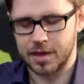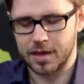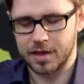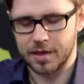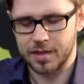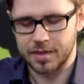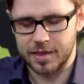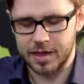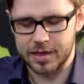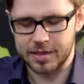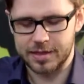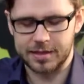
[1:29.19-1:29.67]

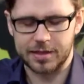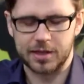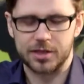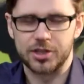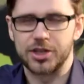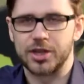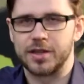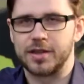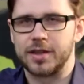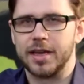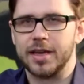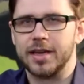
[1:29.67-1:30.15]
there's
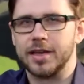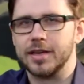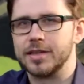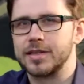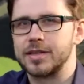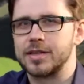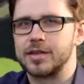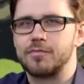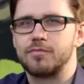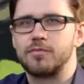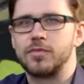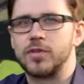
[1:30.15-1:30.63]
such a thing as
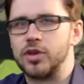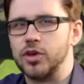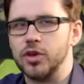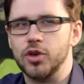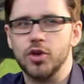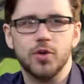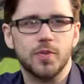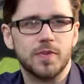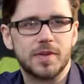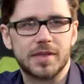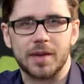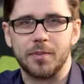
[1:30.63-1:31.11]

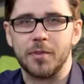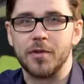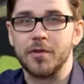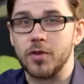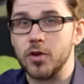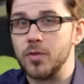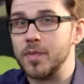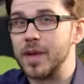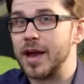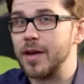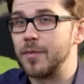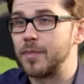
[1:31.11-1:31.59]
Cube. Some of
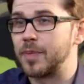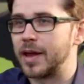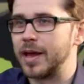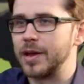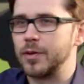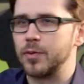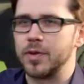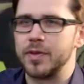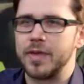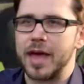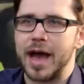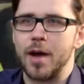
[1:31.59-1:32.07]
you may have
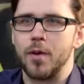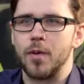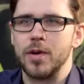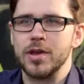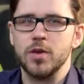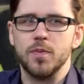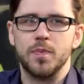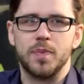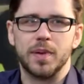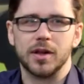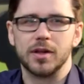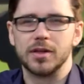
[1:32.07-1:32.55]
played with that, where
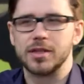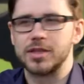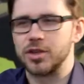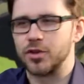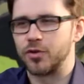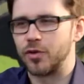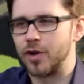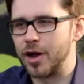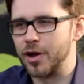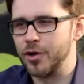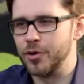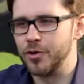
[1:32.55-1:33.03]
you build
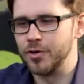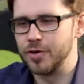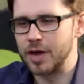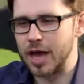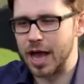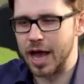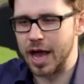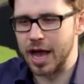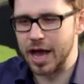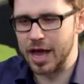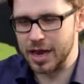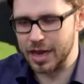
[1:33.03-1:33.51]
your own
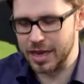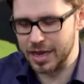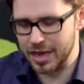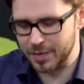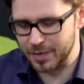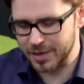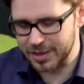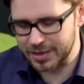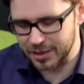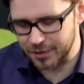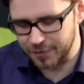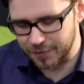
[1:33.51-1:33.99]

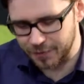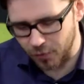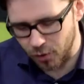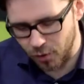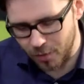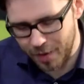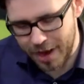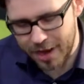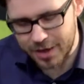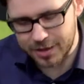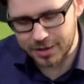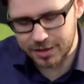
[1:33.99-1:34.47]
limited
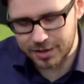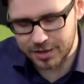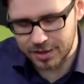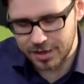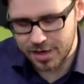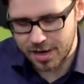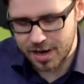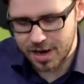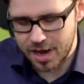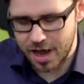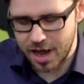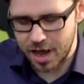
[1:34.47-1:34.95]
format,
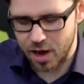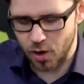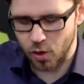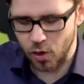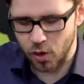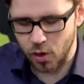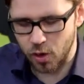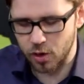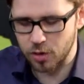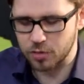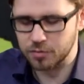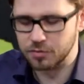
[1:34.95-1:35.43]

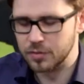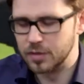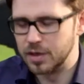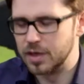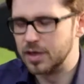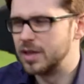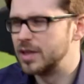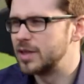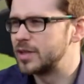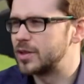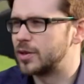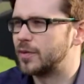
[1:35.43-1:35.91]
or
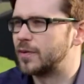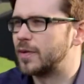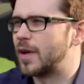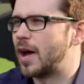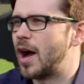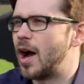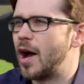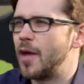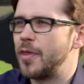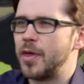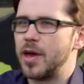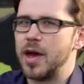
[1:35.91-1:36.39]
sort of
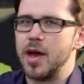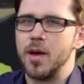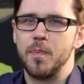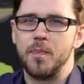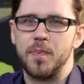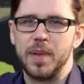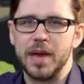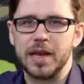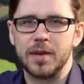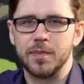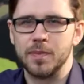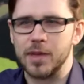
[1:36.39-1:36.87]
other
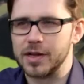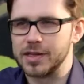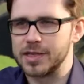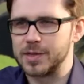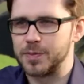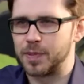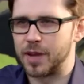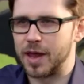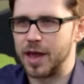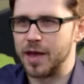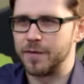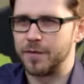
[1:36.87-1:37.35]
big
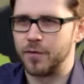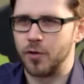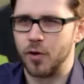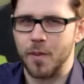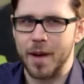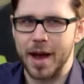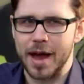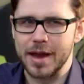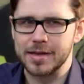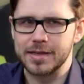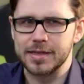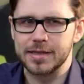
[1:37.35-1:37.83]
multiplayer
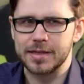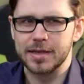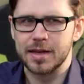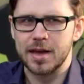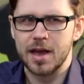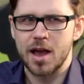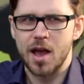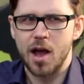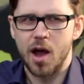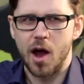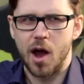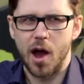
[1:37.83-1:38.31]
formats.
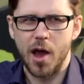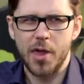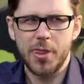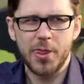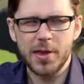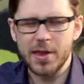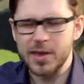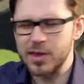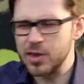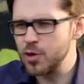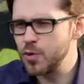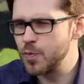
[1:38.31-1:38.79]
I
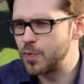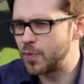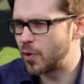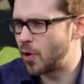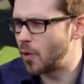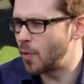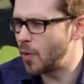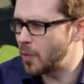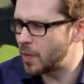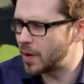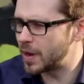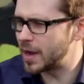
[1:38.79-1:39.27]
think you
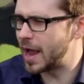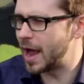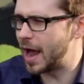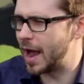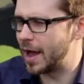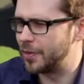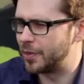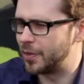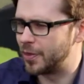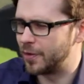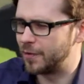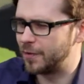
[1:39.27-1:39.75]
probably
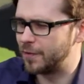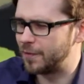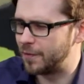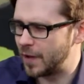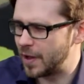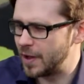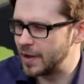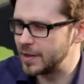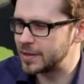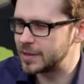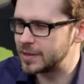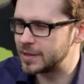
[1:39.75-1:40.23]
had the
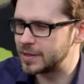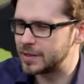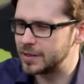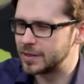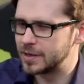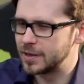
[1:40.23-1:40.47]
first